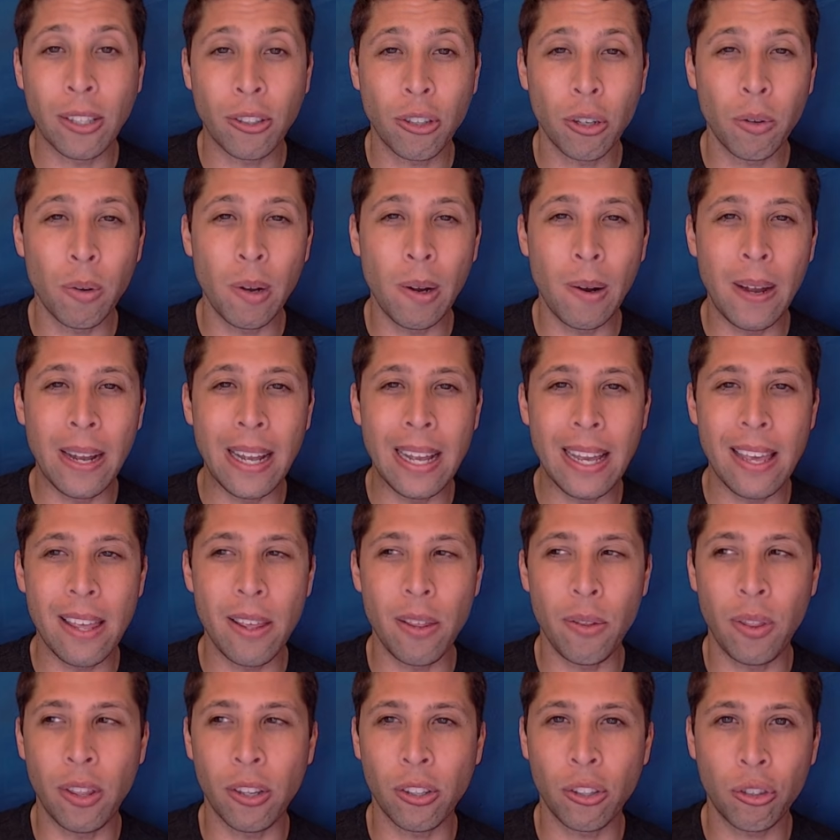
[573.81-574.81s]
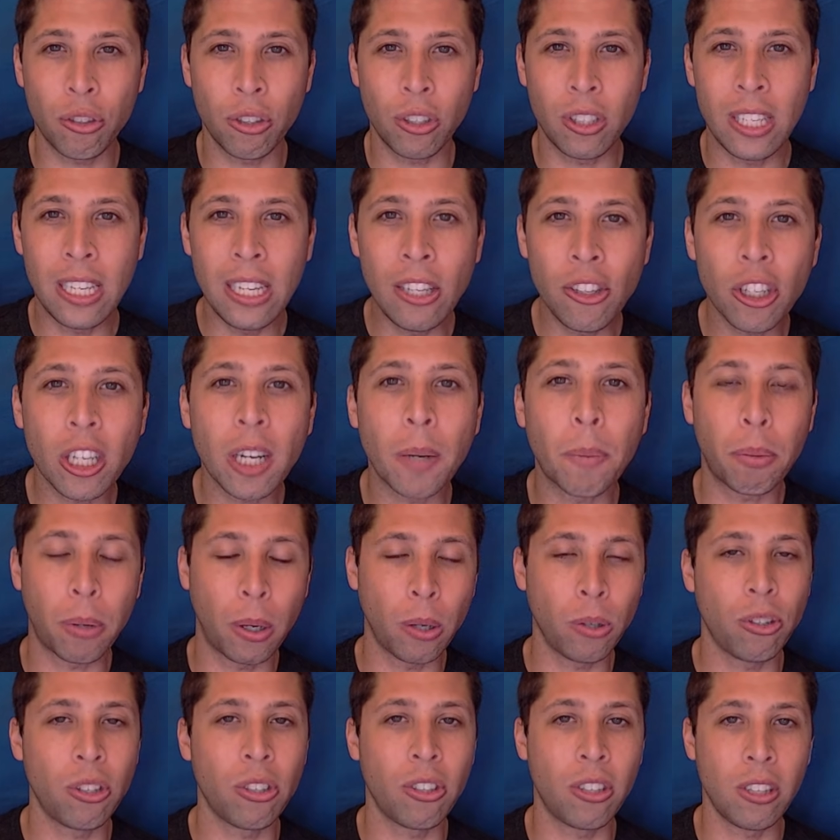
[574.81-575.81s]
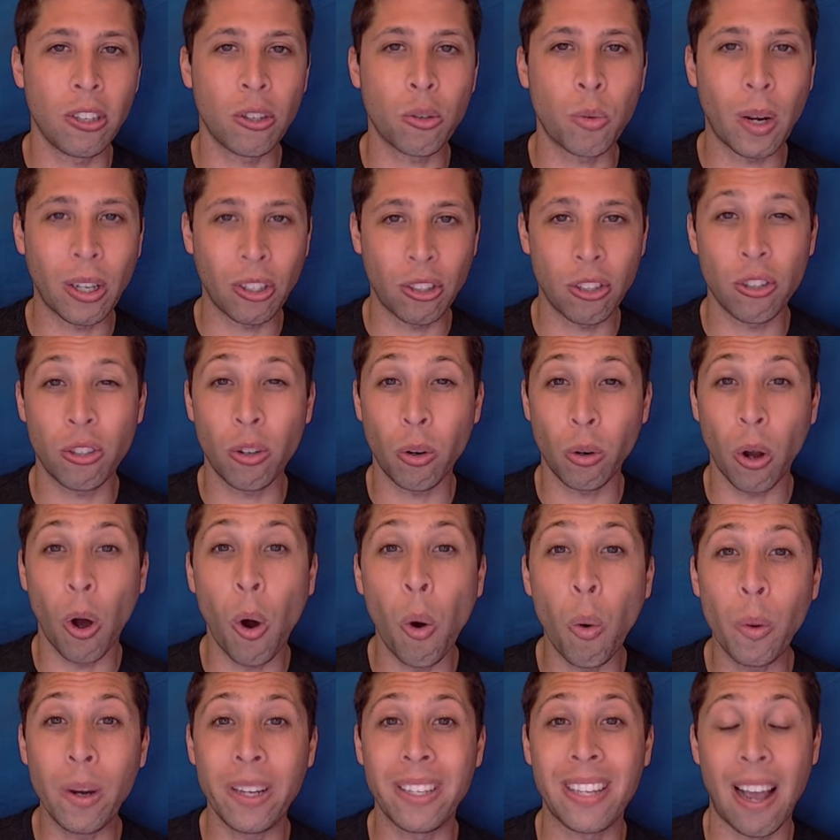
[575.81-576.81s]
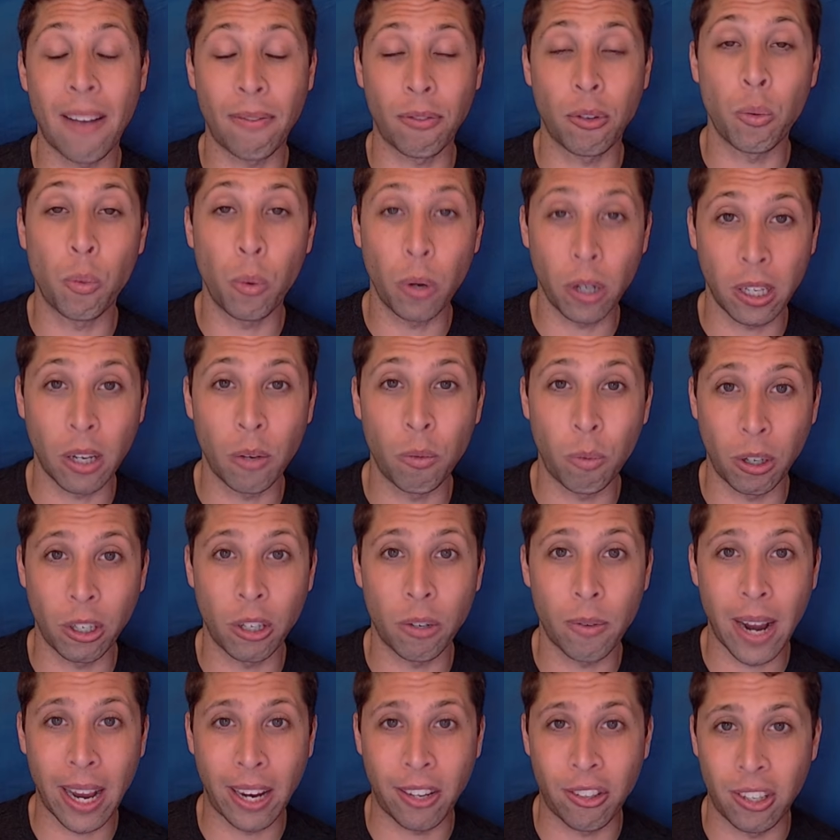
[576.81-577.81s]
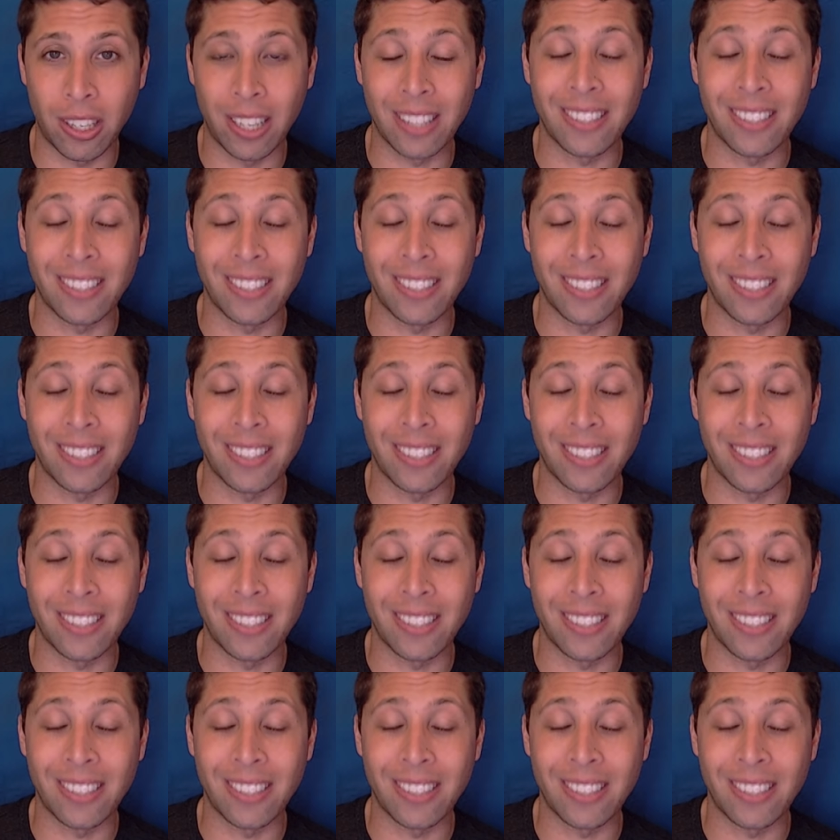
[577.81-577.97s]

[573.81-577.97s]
So the strategic approaches to these questions don't always have to work in one direction.